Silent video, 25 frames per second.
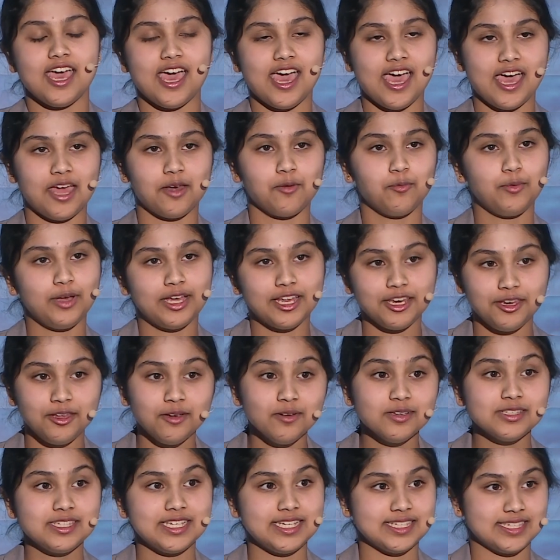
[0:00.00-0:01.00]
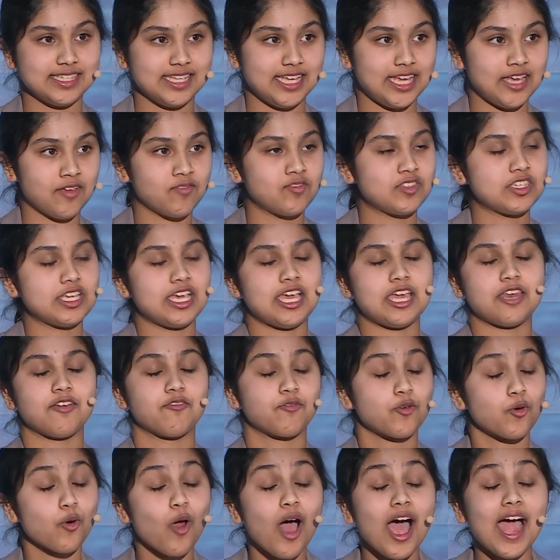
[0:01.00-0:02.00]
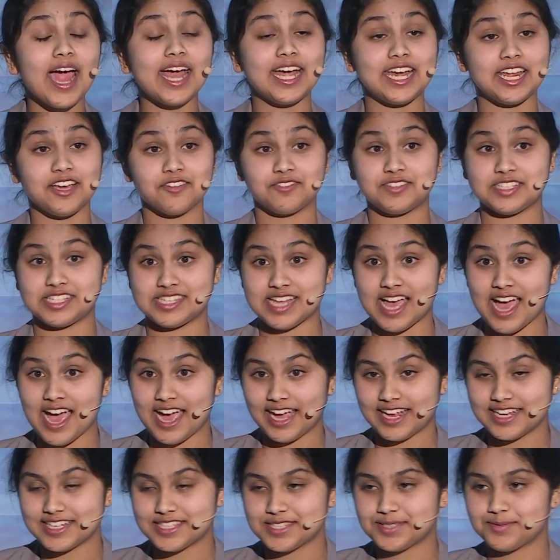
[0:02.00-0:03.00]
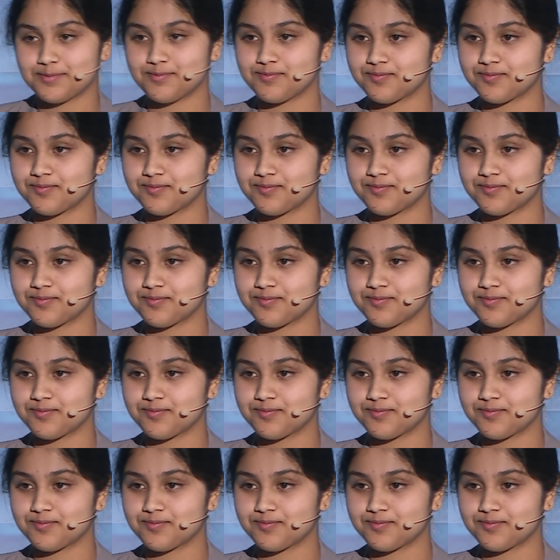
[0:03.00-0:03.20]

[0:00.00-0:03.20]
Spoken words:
And we can use these leaves in a variety of designs.